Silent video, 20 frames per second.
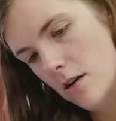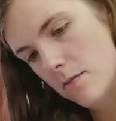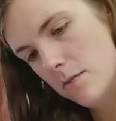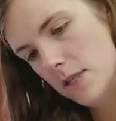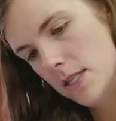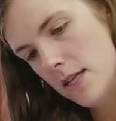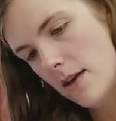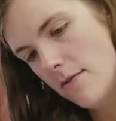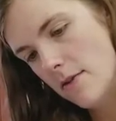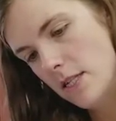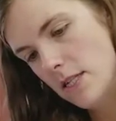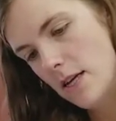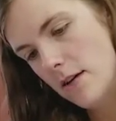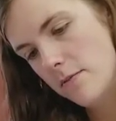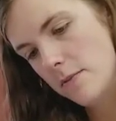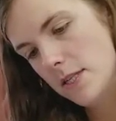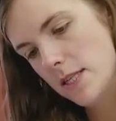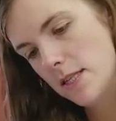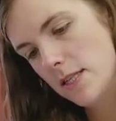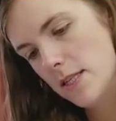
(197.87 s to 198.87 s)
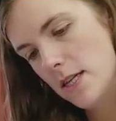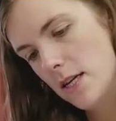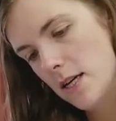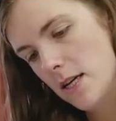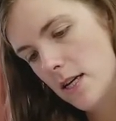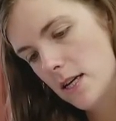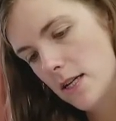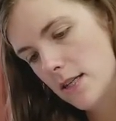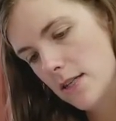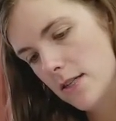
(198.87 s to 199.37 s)
7 times
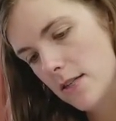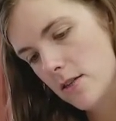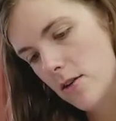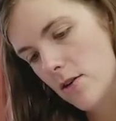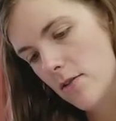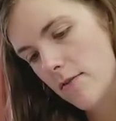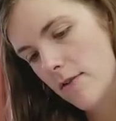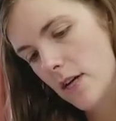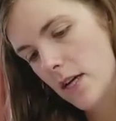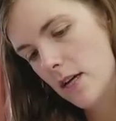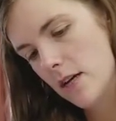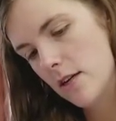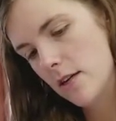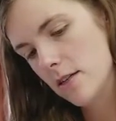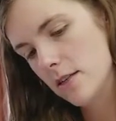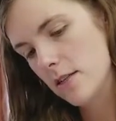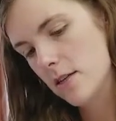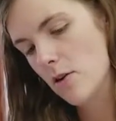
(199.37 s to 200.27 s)
6 servings.